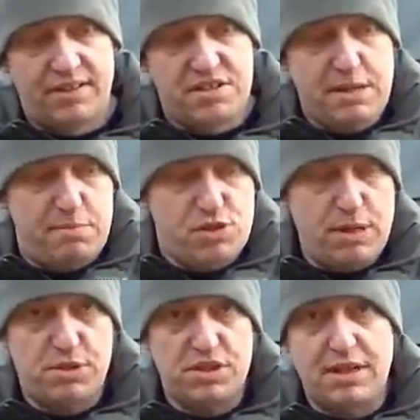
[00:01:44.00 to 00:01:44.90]

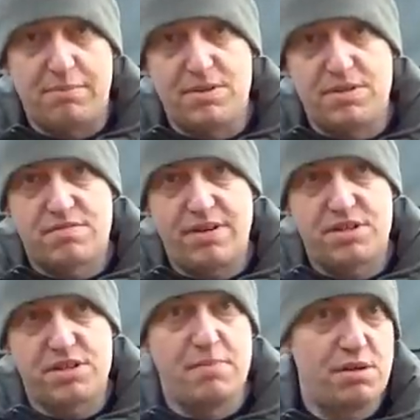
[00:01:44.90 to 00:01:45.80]
subscription numbers
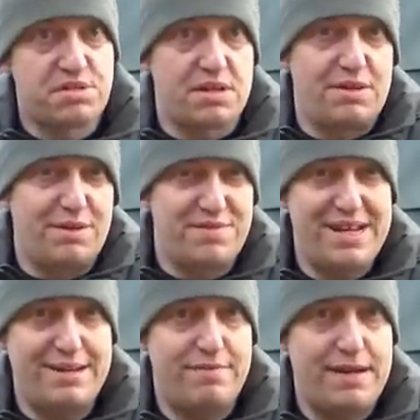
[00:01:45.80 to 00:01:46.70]
reached the milestone of
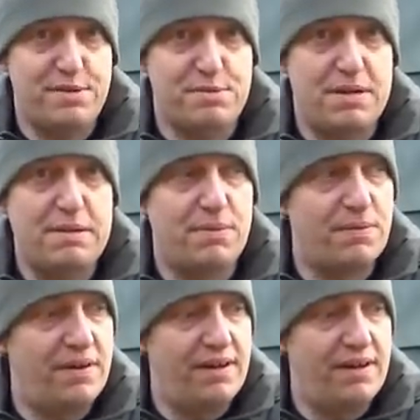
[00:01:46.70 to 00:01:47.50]
10,000 people.